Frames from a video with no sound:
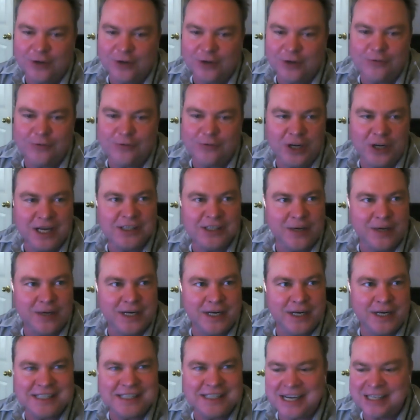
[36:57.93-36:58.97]
to you guys joining
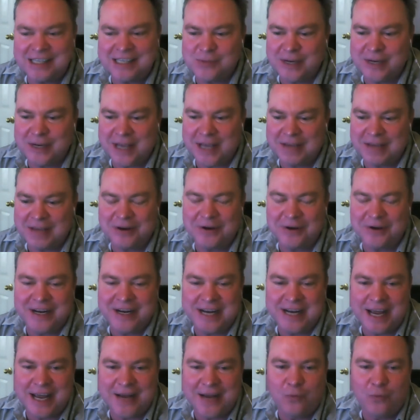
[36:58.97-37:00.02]
us next week. Have a great
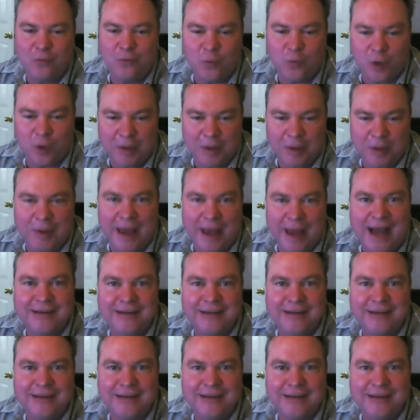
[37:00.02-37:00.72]
day, and we'll be back.